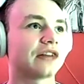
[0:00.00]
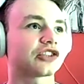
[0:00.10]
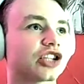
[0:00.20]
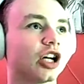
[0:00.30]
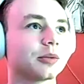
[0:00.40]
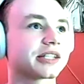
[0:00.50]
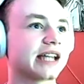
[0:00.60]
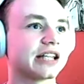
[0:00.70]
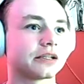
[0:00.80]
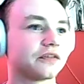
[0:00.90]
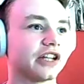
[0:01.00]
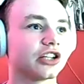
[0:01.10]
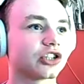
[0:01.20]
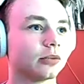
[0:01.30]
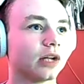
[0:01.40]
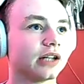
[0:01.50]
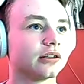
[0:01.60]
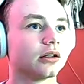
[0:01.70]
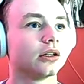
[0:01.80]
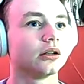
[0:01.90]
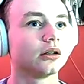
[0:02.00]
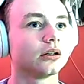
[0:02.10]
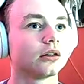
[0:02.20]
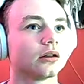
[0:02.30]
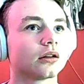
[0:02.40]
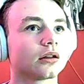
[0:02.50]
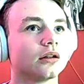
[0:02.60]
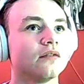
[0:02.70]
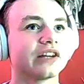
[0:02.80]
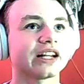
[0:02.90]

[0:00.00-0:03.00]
just upstairs and finish them, like... They're gonna